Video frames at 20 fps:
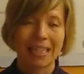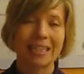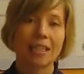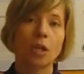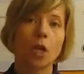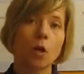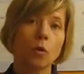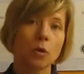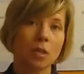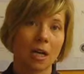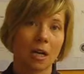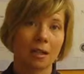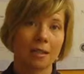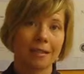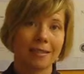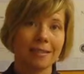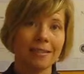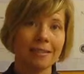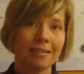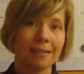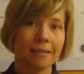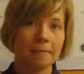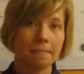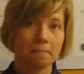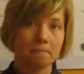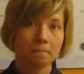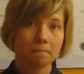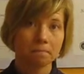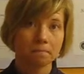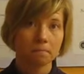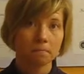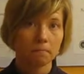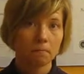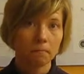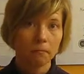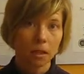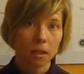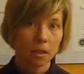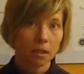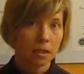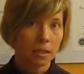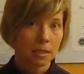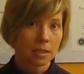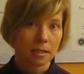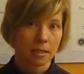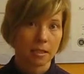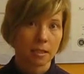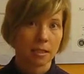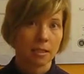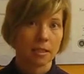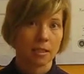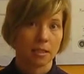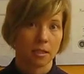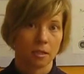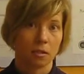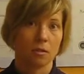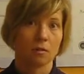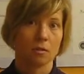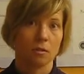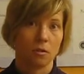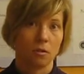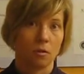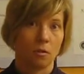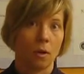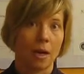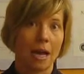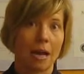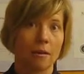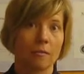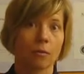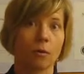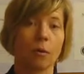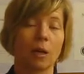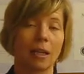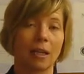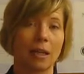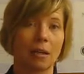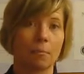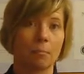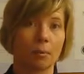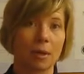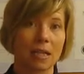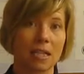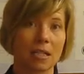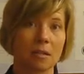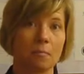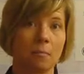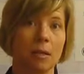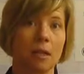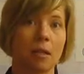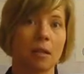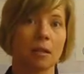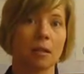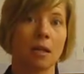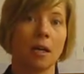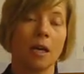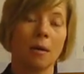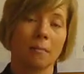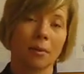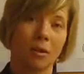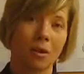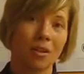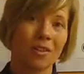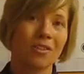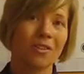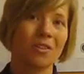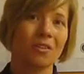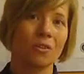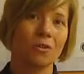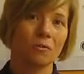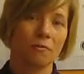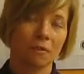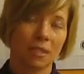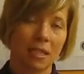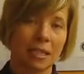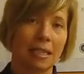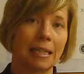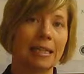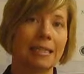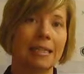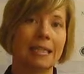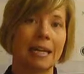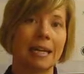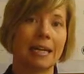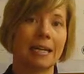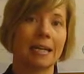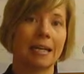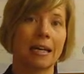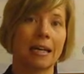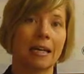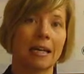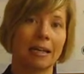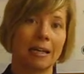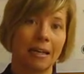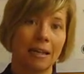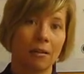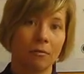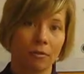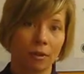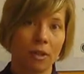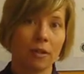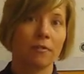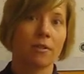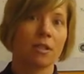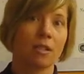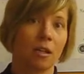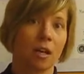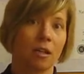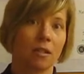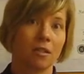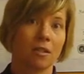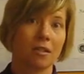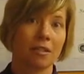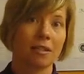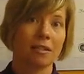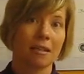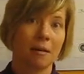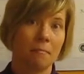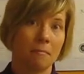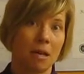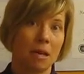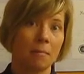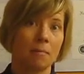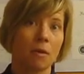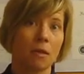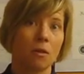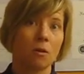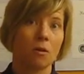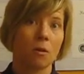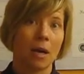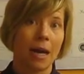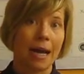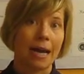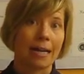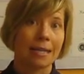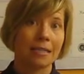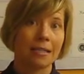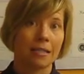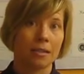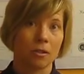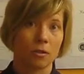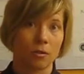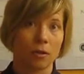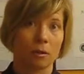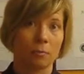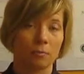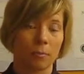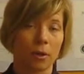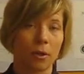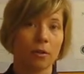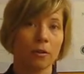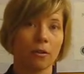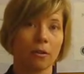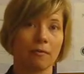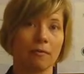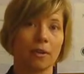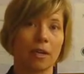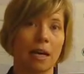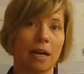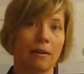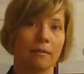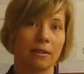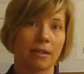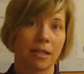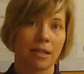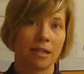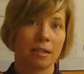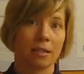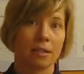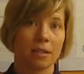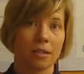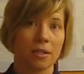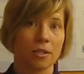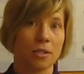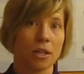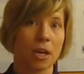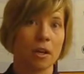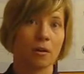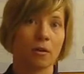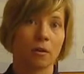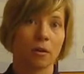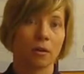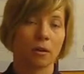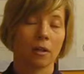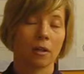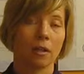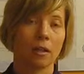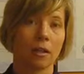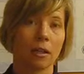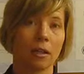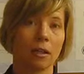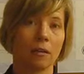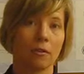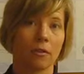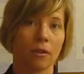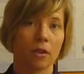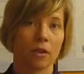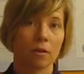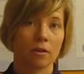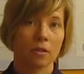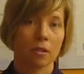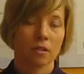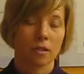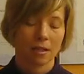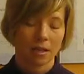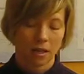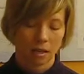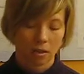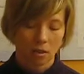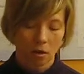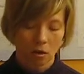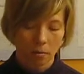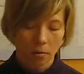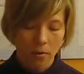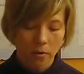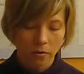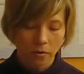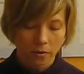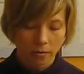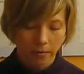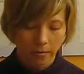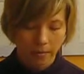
low toxins. This is to have quality breast milk, but also to facilitate getting rid of the toxins that maybe you had during birth if you had anesthesia or any of the synthetic hormones.